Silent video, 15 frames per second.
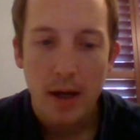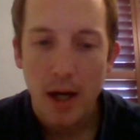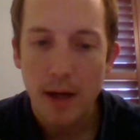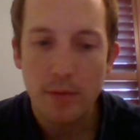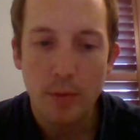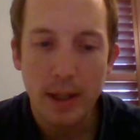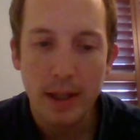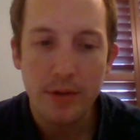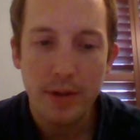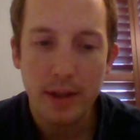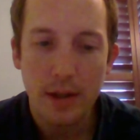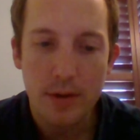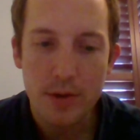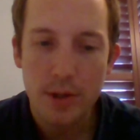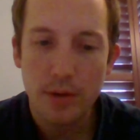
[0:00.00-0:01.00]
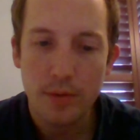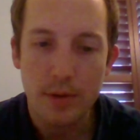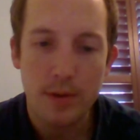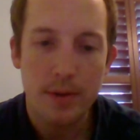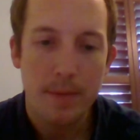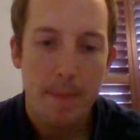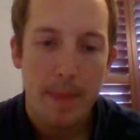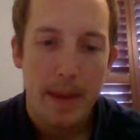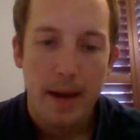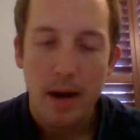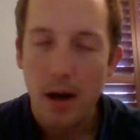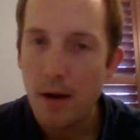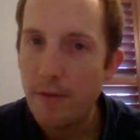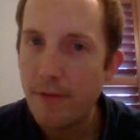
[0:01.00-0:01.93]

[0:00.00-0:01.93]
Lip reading: of raising our children, our